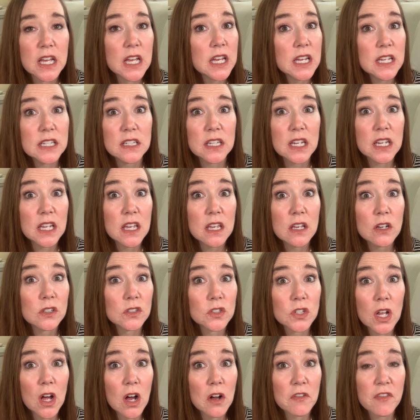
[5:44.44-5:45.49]
is it
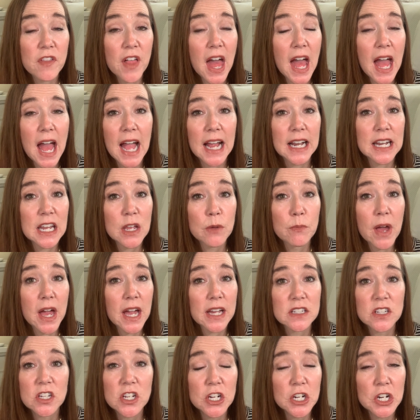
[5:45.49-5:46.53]
kills off the acne
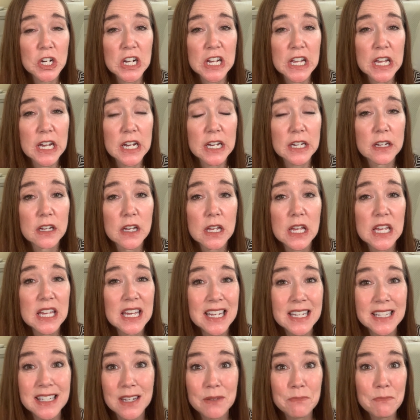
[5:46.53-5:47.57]
bacteria.
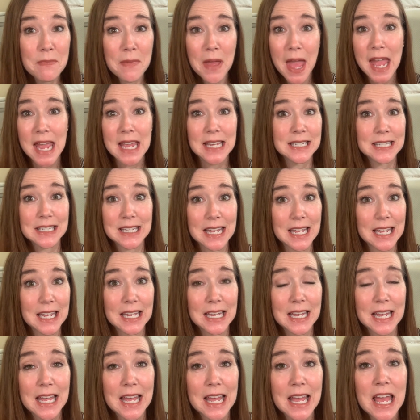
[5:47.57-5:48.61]
It's
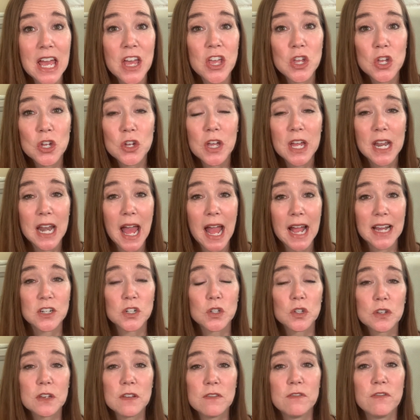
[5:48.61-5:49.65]
amazing. You can
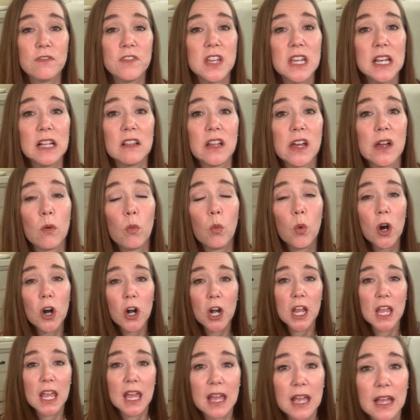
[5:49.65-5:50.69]
actually feel it
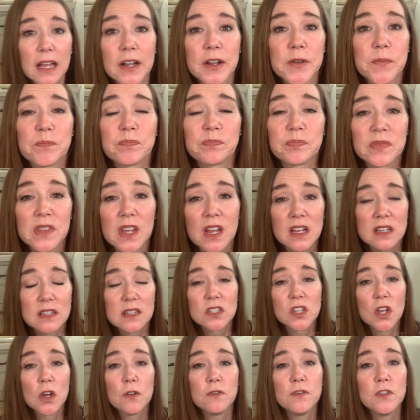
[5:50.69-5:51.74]
working. And
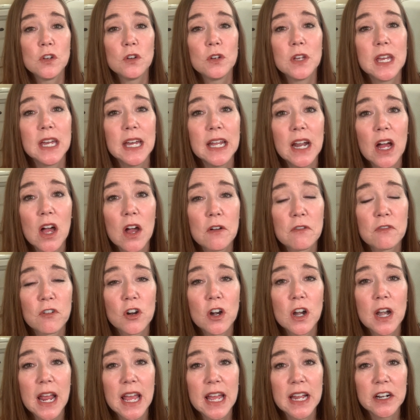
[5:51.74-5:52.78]
so if you get over
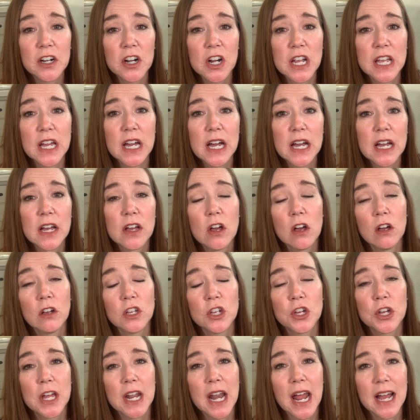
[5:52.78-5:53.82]
an area,
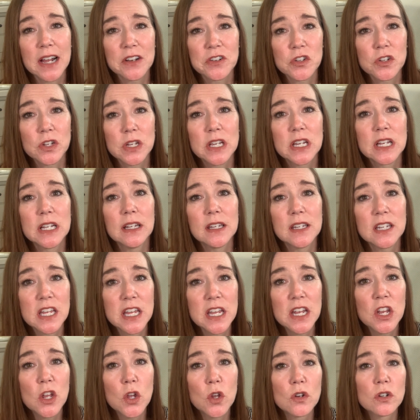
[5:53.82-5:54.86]
you can actually
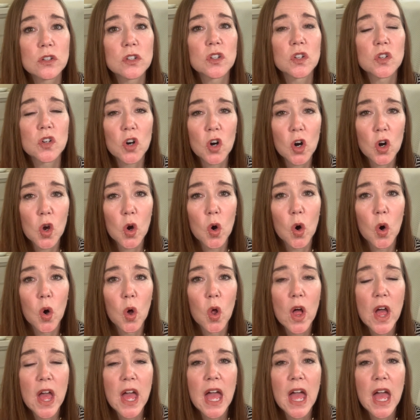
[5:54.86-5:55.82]
continue to circle